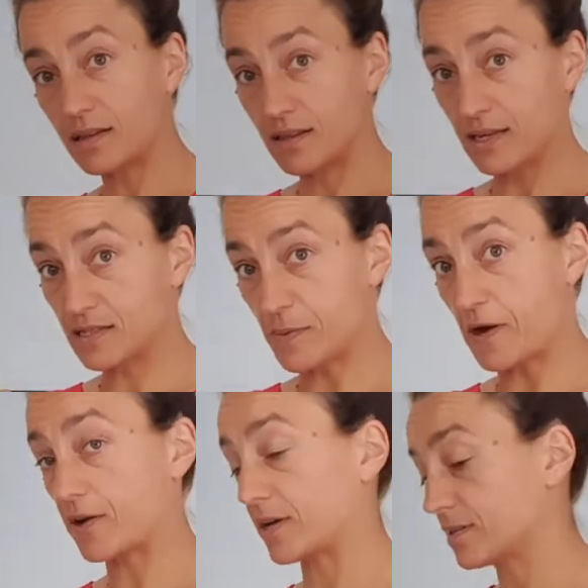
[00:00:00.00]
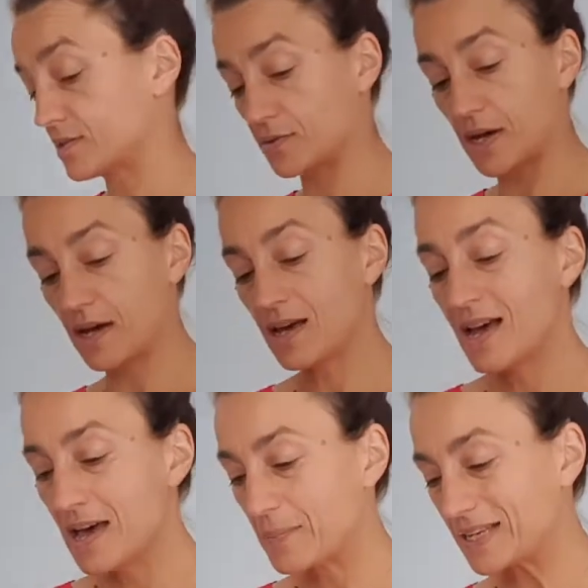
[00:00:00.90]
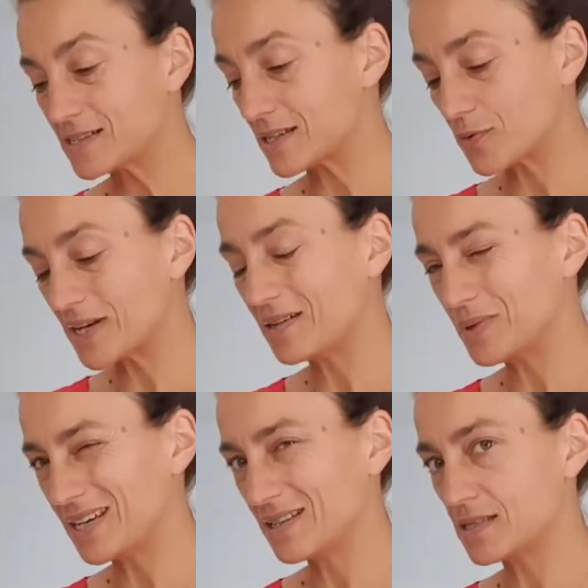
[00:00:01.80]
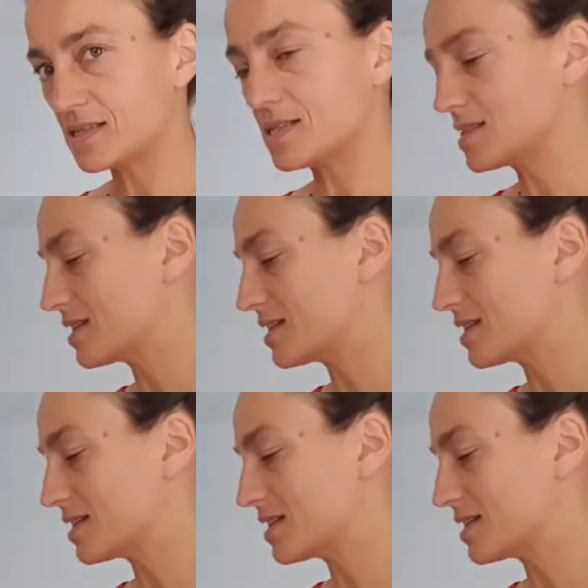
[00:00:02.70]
the asparagus, okay? Because green beans, this is the